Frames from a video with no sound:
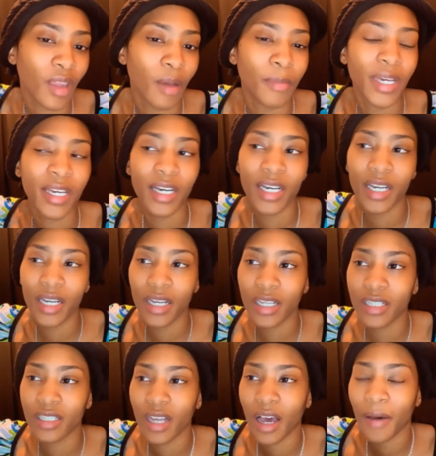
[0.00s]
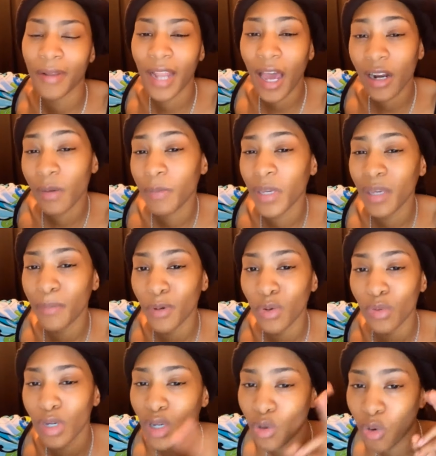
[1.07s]
because a lot of people
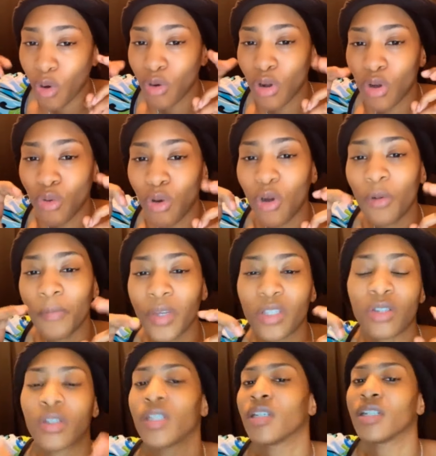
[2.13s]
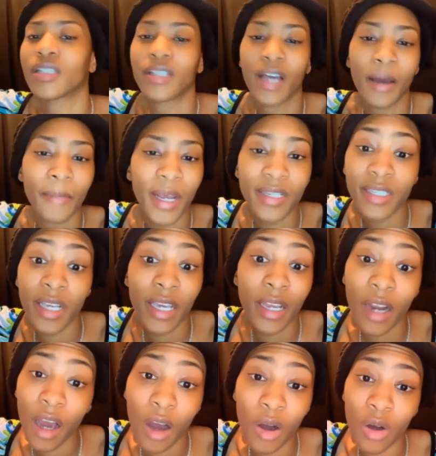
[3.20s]
with quote unquote mental illness now, I'm not saying
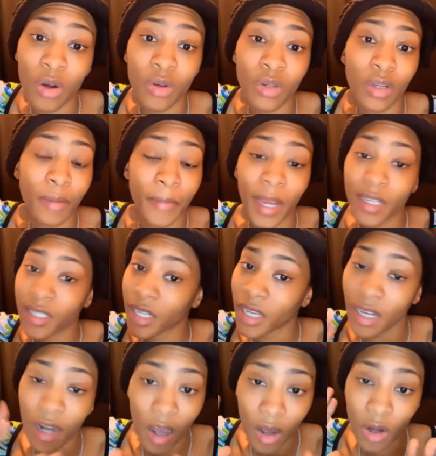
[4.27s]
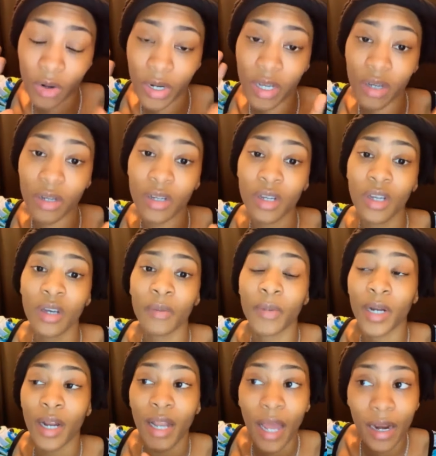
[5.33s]
all, I'm not saying all now, but
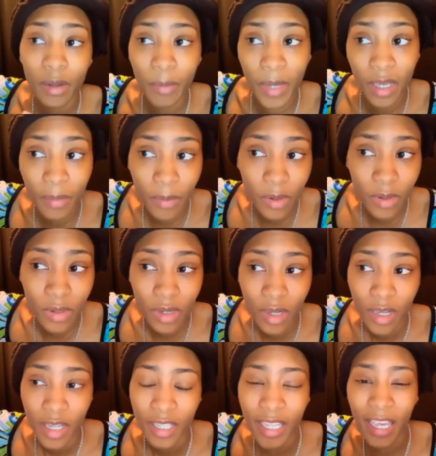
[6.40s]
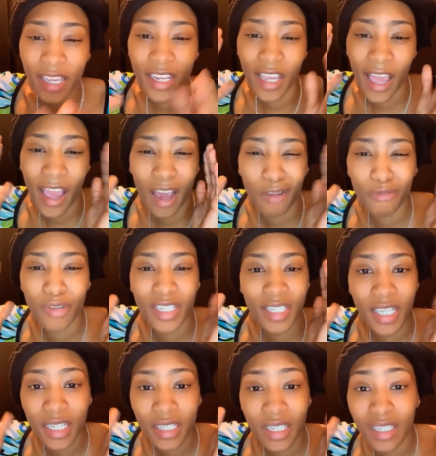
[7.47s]
a lot of people they have
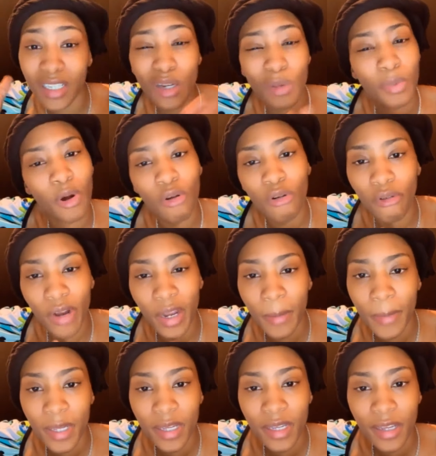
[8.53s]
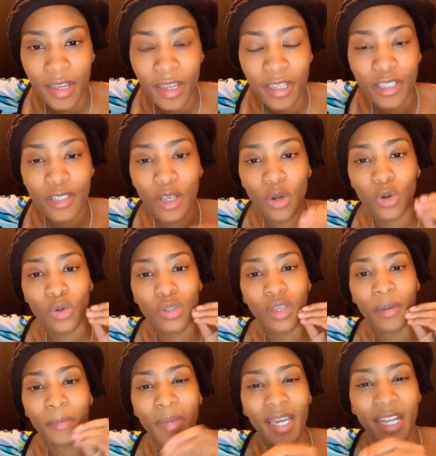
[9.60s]
resistance to the programming. So the
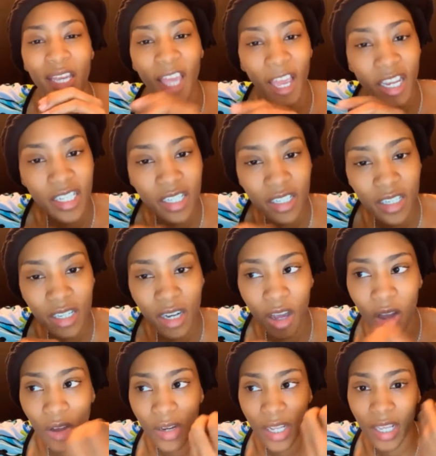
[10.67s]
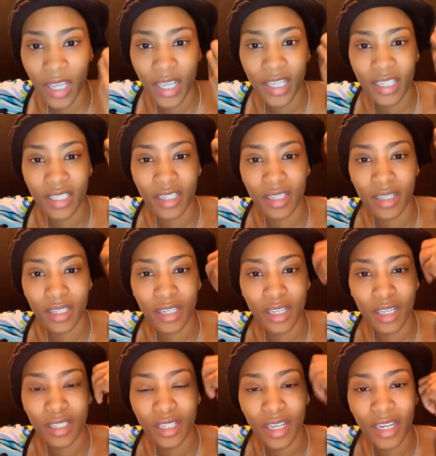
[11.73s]
medications and all that is to
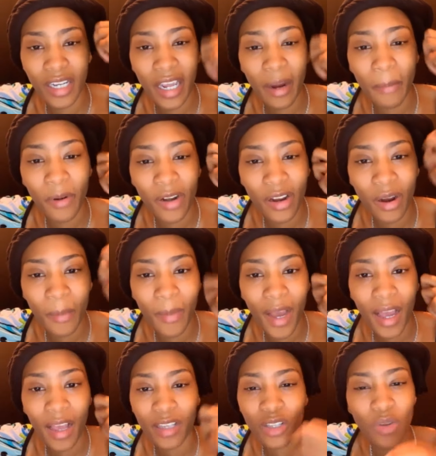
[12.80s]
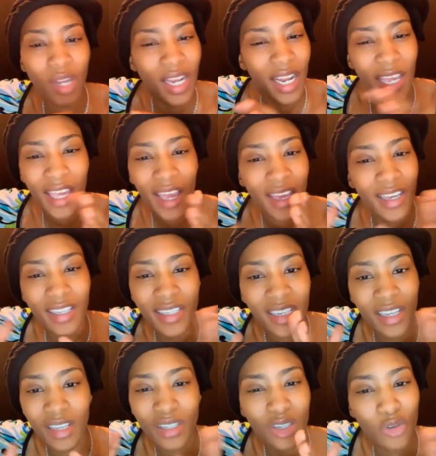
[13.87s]
to to damper their mind so that they can't
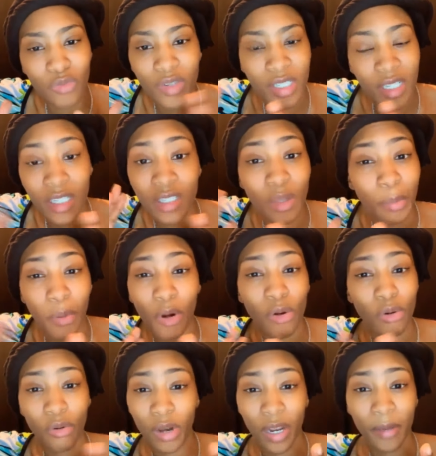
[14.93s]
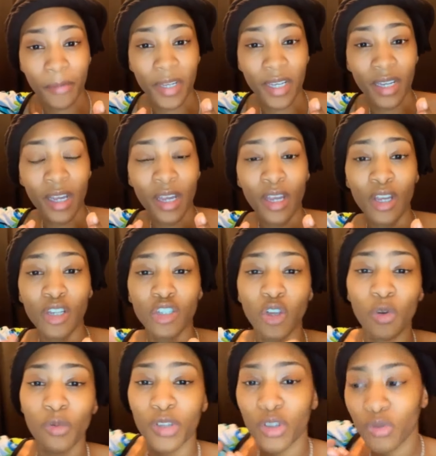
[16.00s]
continue to resist the programming. So
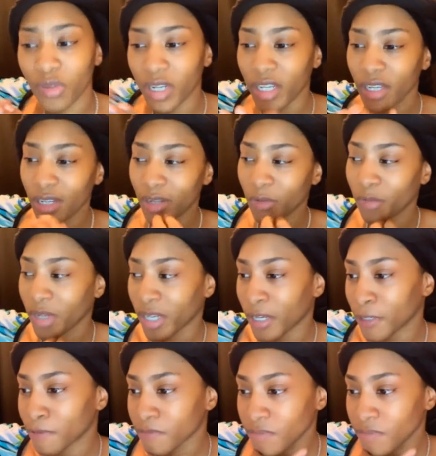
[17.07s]
when you dealing with